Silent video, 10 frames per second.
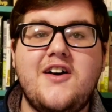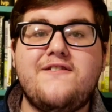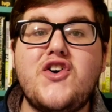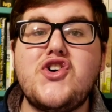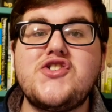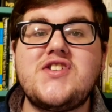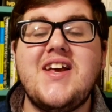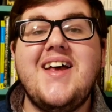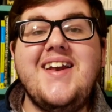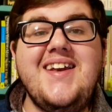First,
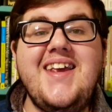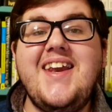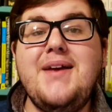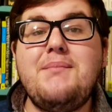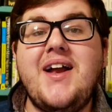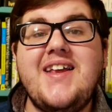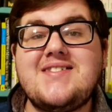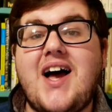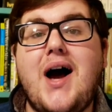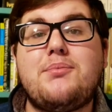needing money
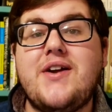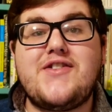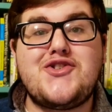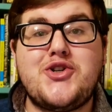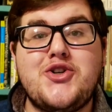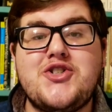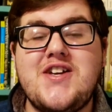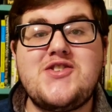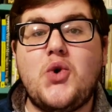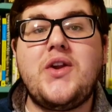to operate the church
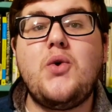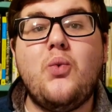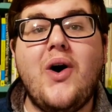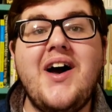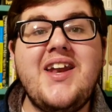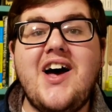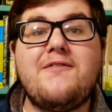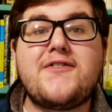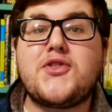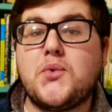is only one
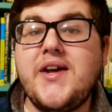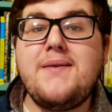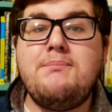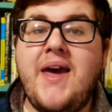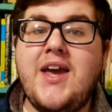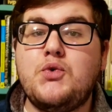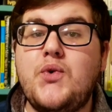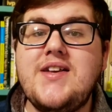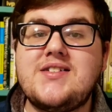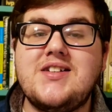of three main
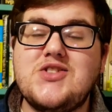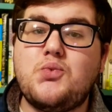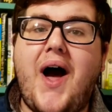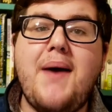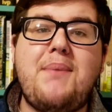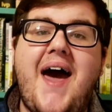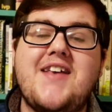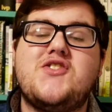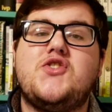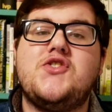reasons why
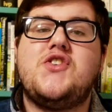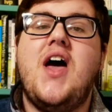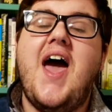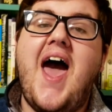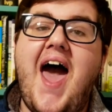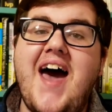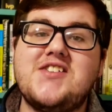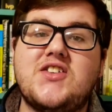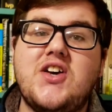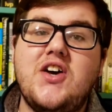pastors
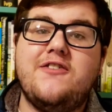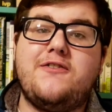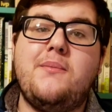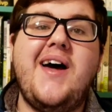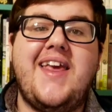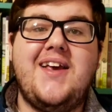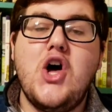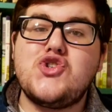ask for money.